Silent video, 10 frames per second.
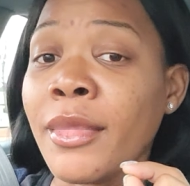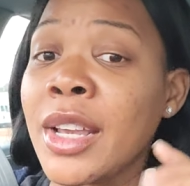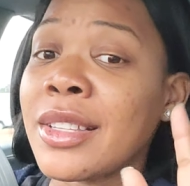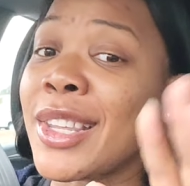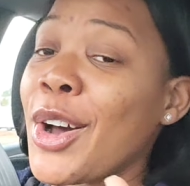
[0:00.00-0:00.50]

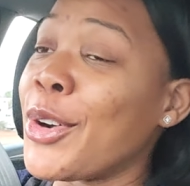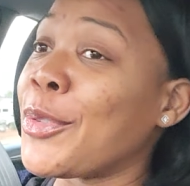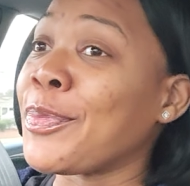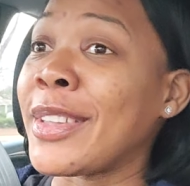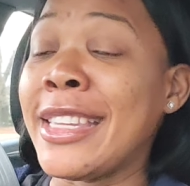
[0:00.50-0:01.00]

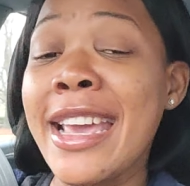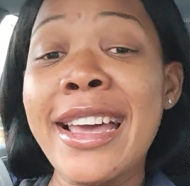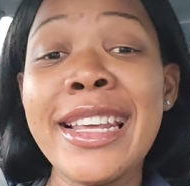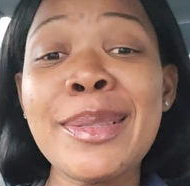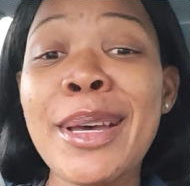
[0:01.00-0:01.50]
so
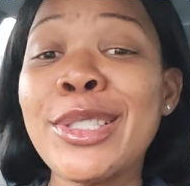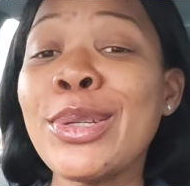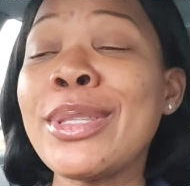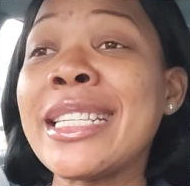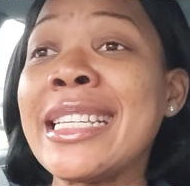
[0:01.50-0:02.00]
yeah that's my
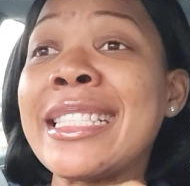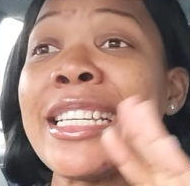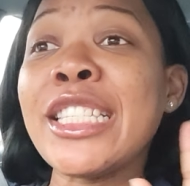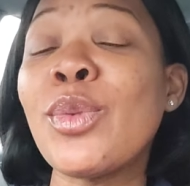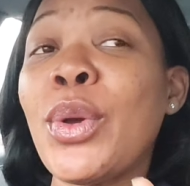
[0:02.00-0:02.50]
two cents
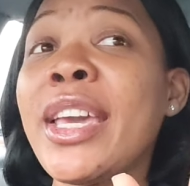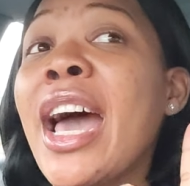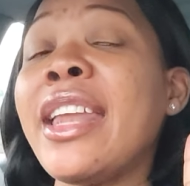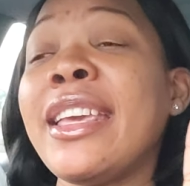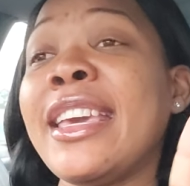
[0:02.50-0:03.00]
sis we
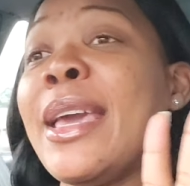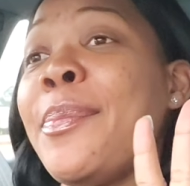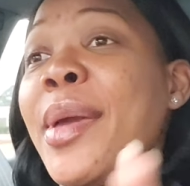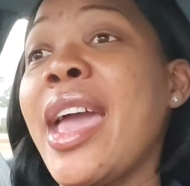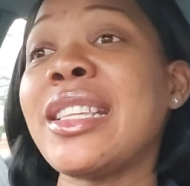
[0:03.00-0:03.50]
got to get
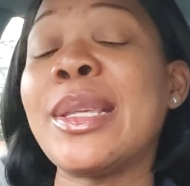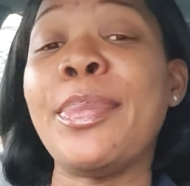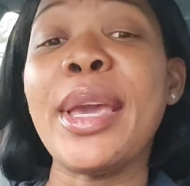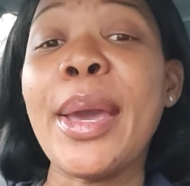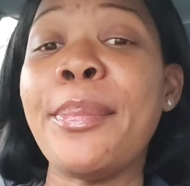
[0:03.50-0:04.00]
back to
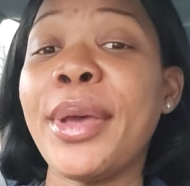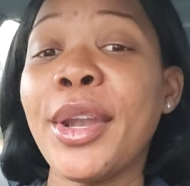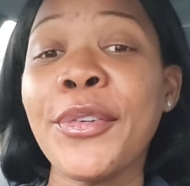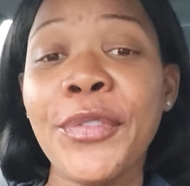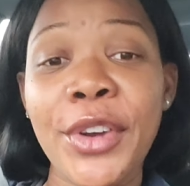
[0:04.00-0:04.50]
being
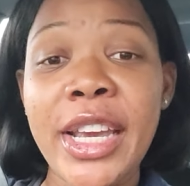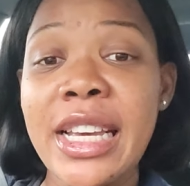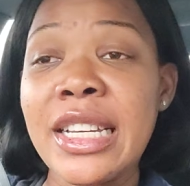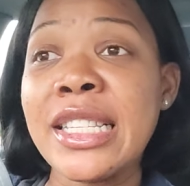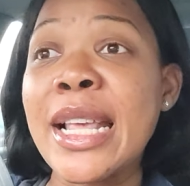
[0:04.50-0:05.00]
better
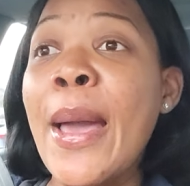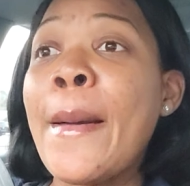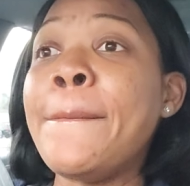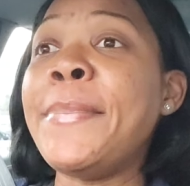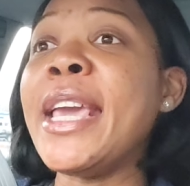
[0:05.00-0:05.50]
friends
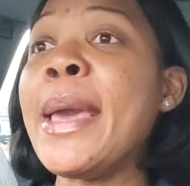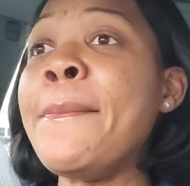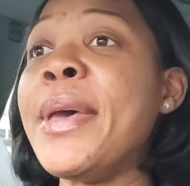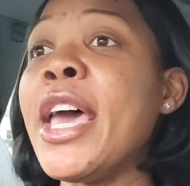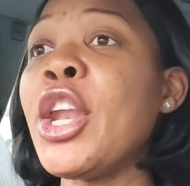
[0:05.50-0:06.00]
being
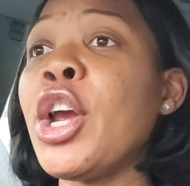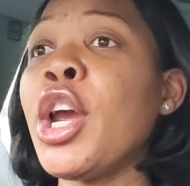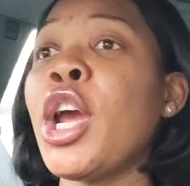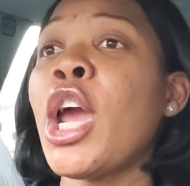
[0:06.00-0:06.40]
better